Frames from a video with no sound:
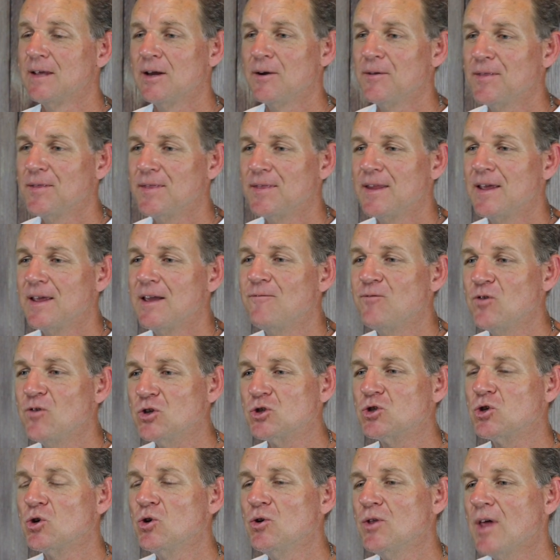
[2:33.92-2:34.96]
Yeah,
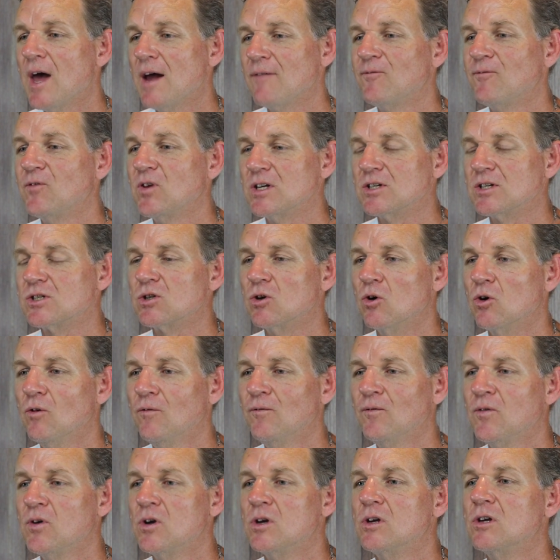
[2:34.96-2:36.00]
if you do that for
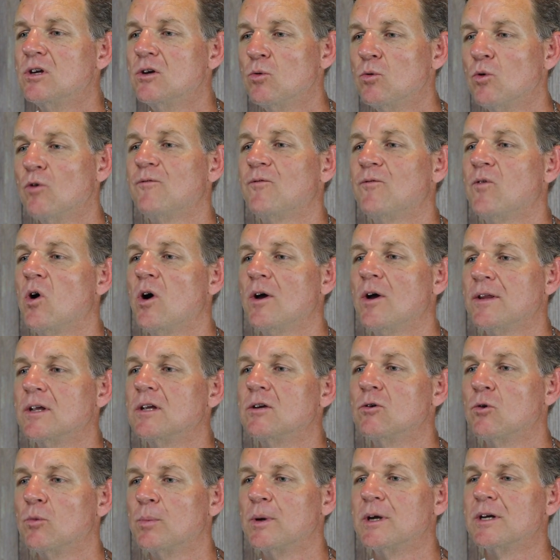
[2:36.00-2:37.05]
yourself, you will
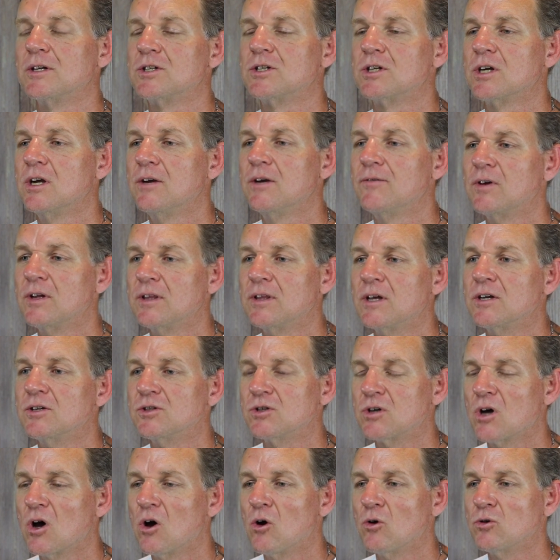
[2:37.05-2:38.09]
find that you'll be achieving
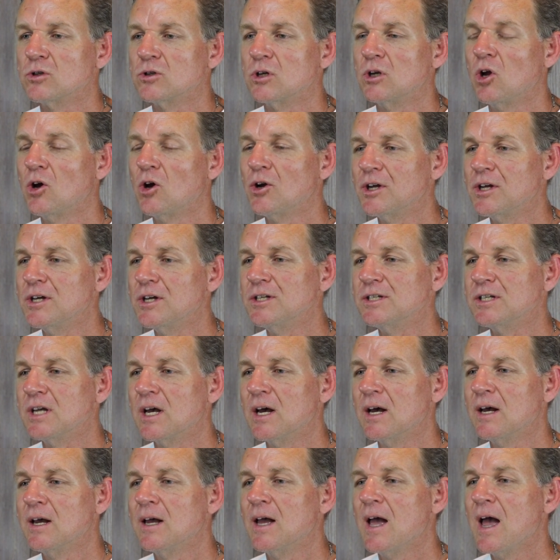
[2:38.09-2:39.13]
these goals a lot
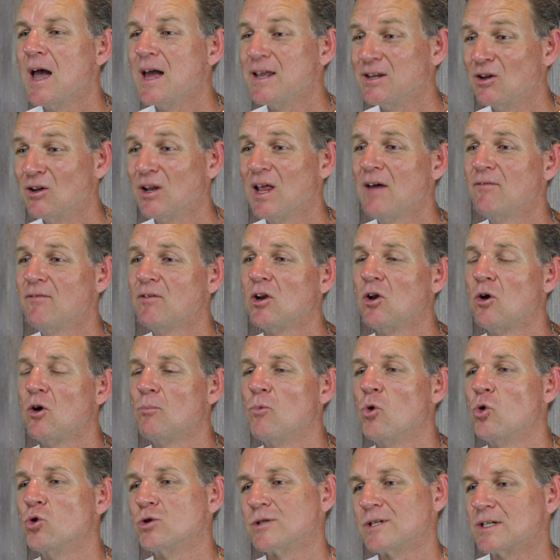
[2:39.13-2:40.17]
easier, and you'll have a
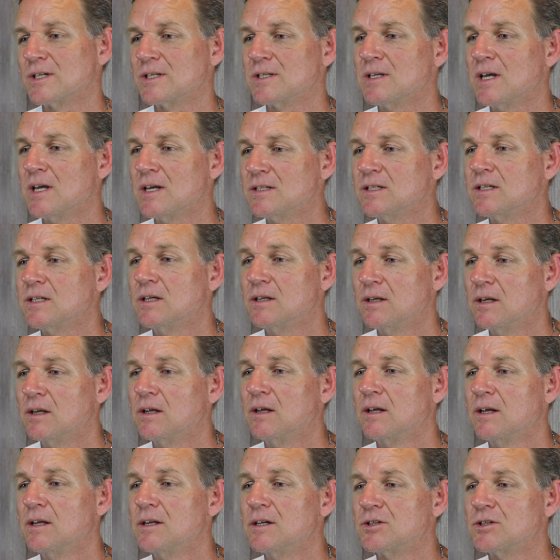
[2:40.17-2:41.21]
lot more success
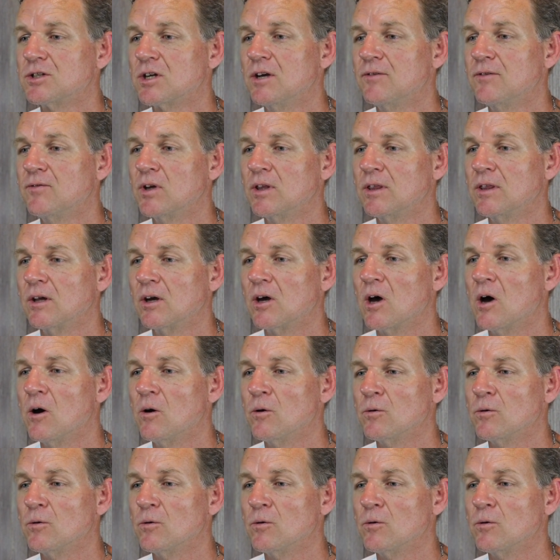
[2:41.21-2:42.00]
in achieving the